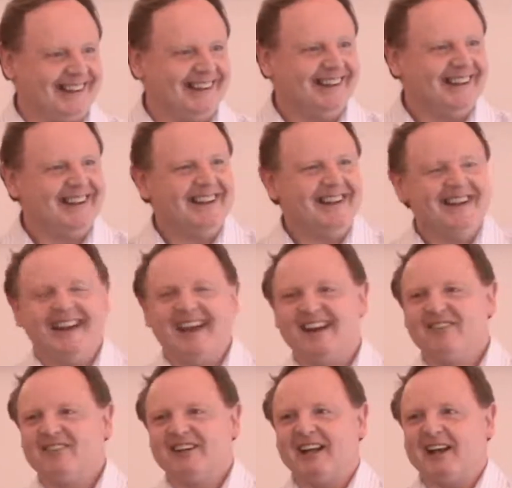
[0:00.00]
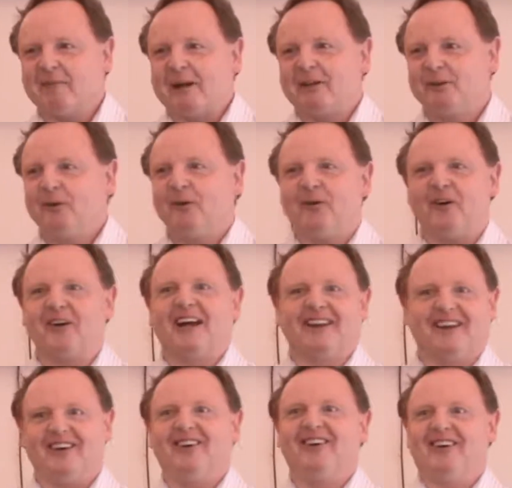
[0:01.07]
and, and, every time I talk,
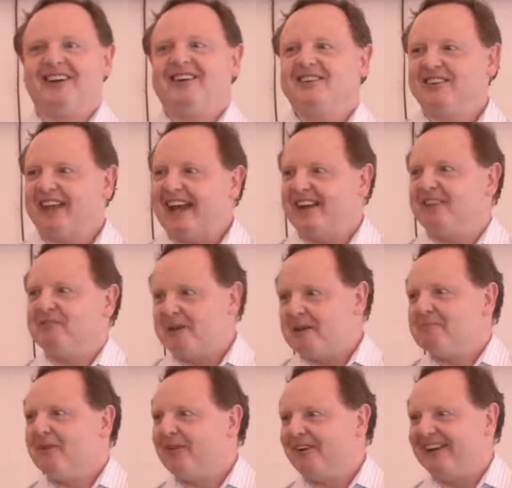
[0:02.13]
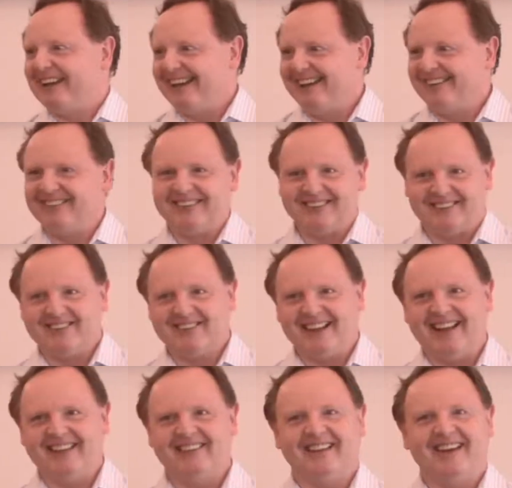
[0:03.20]
I go, oh, I should add a bit more here and do
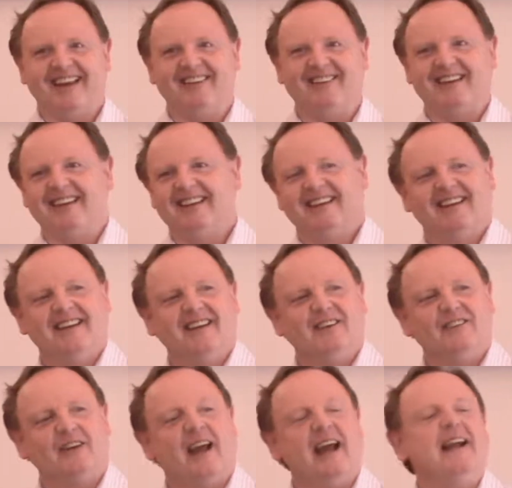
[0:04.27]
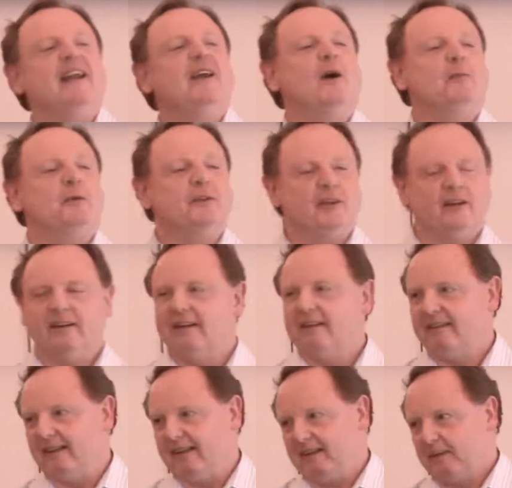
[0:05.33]
that there. And so any
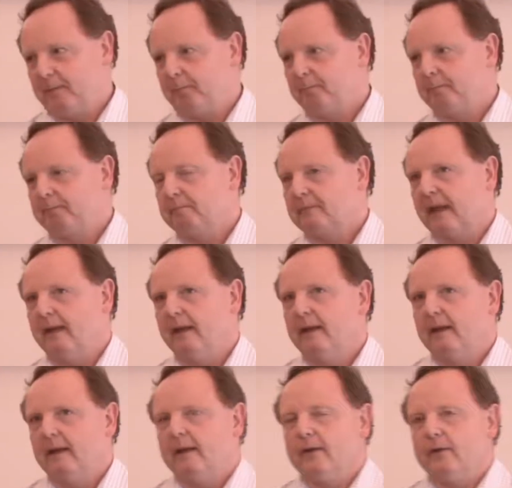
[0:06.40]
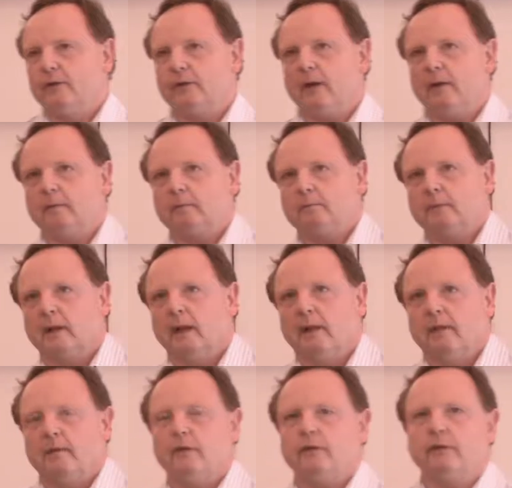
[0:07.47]
opportunity. So
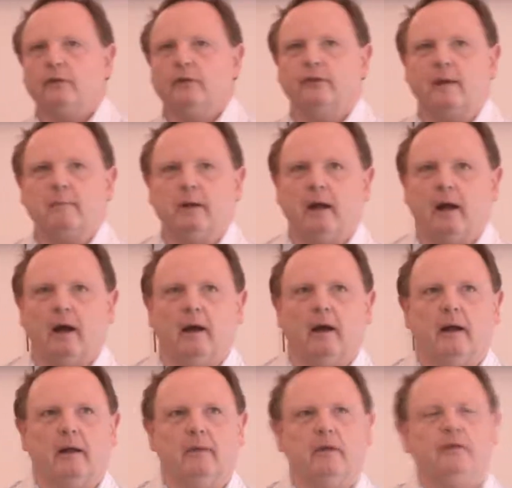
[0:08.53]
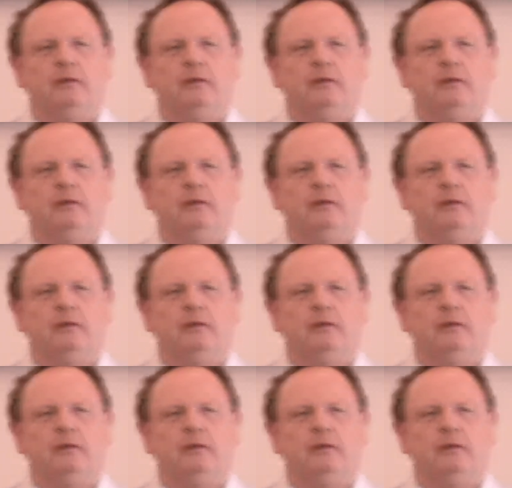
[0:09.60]
this is a seminar.